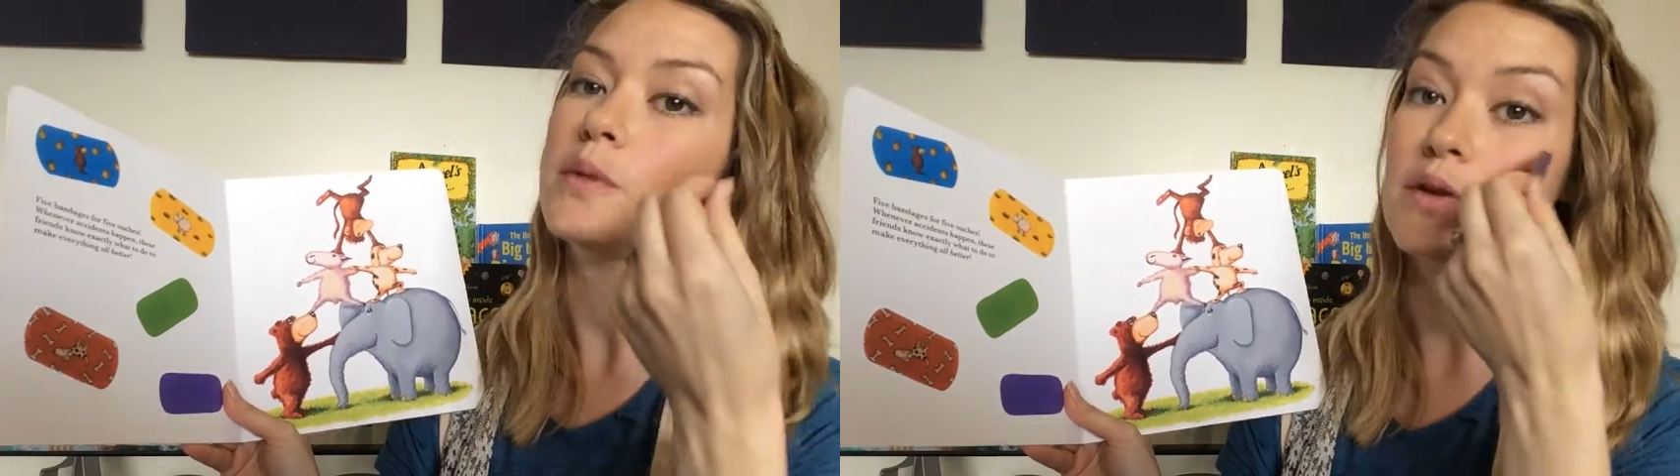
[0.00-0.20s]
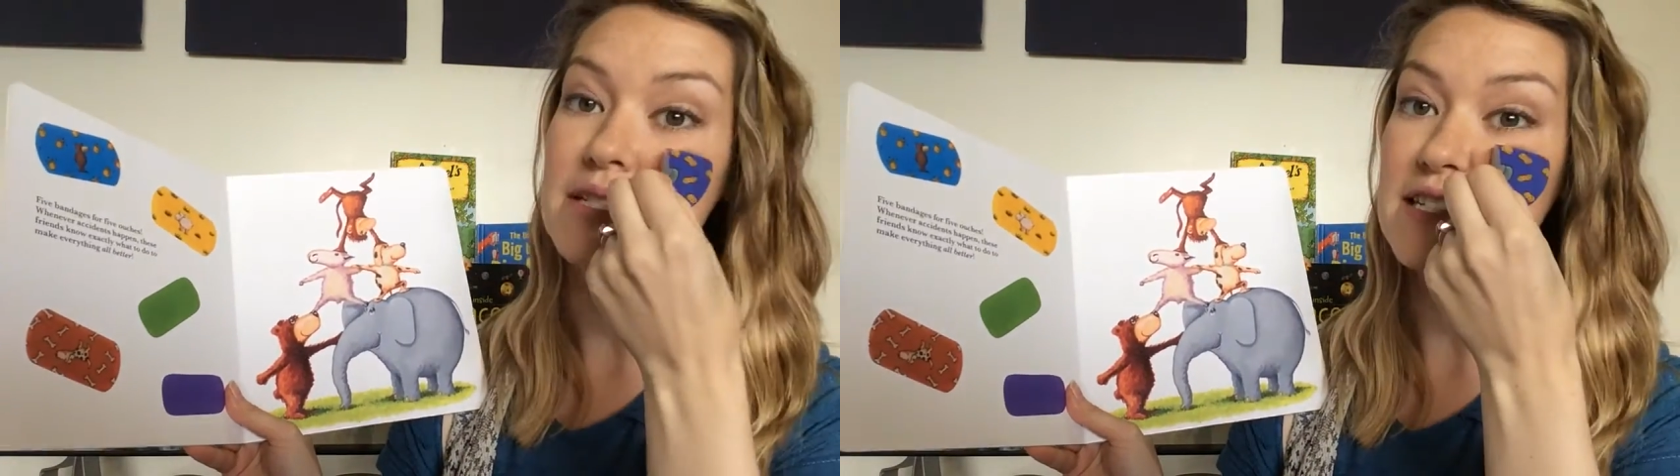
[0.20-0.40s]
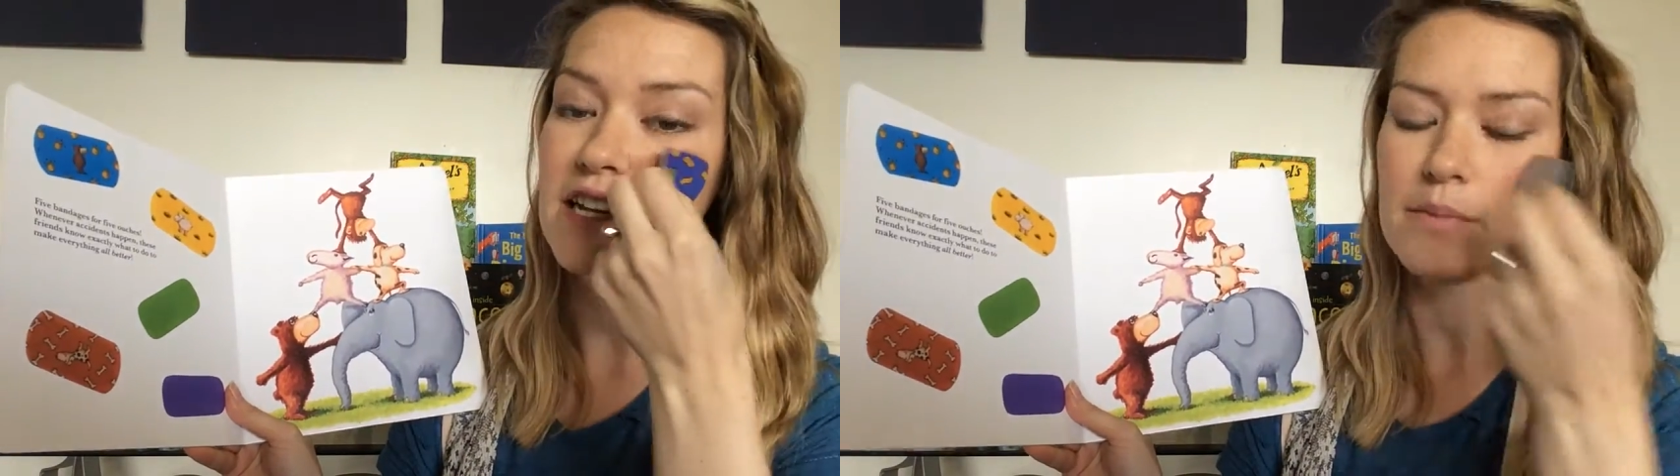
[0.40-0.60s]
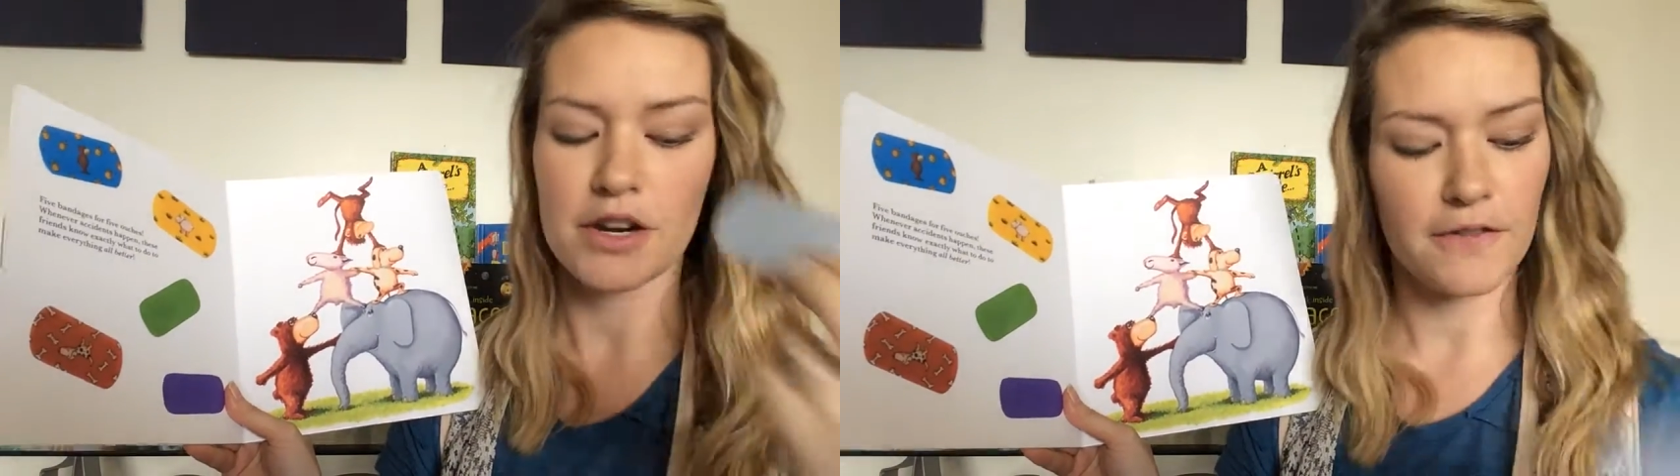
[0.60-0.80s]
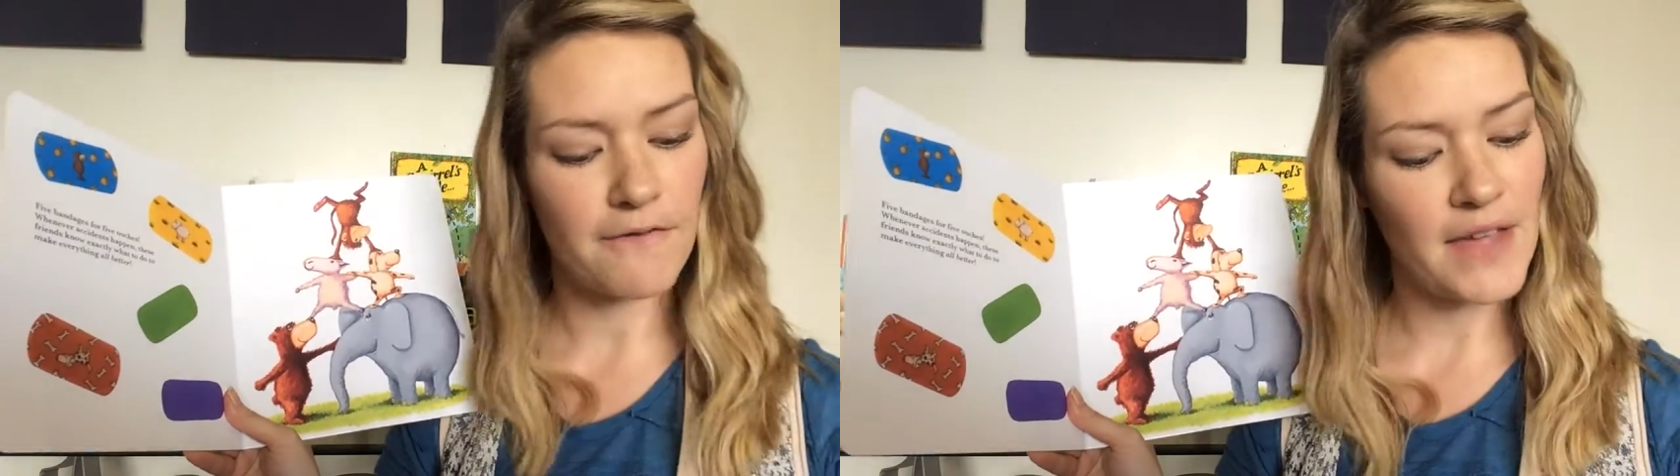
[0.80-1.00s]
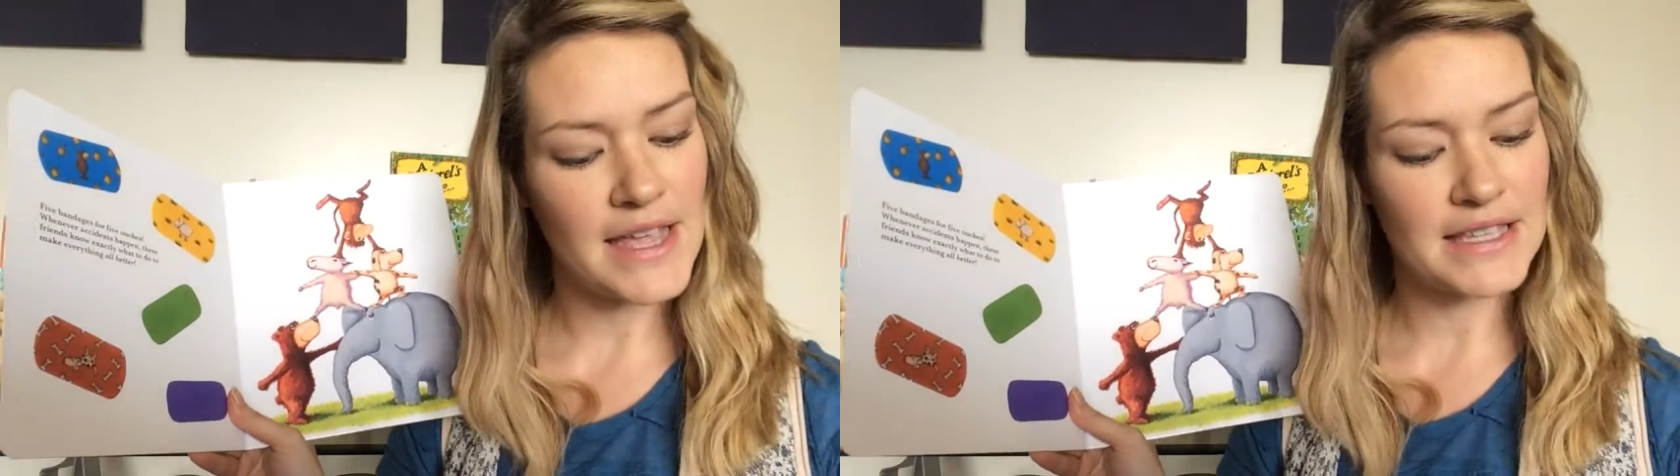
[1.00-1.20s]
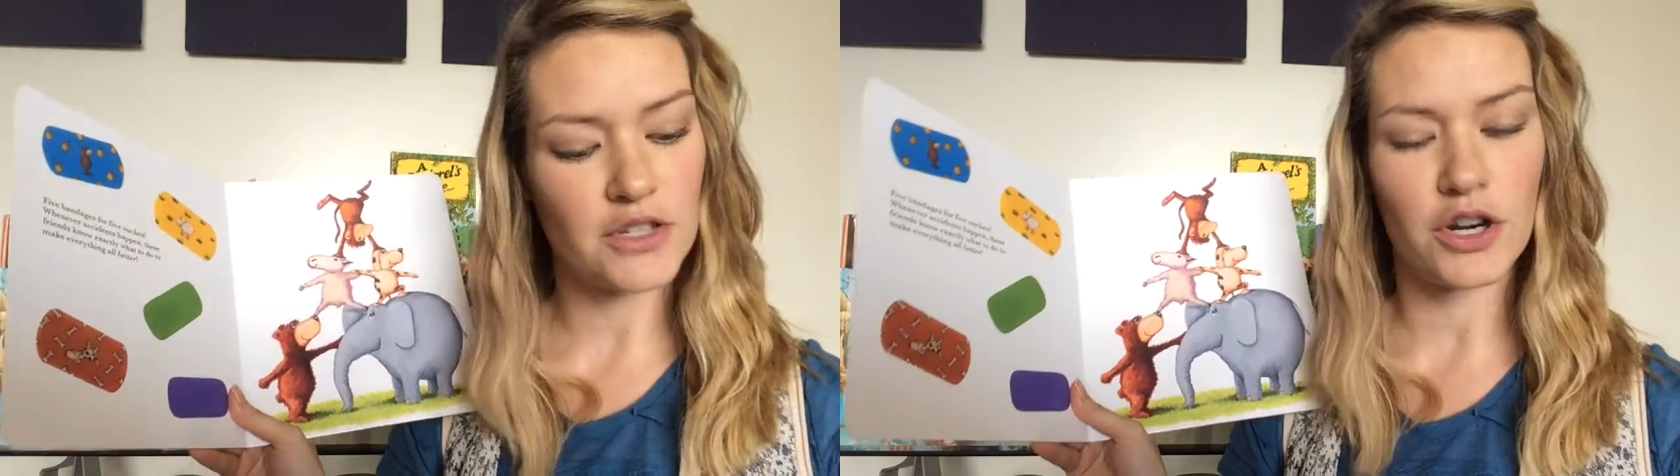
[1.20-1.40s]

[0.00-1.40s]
You can stick them on your face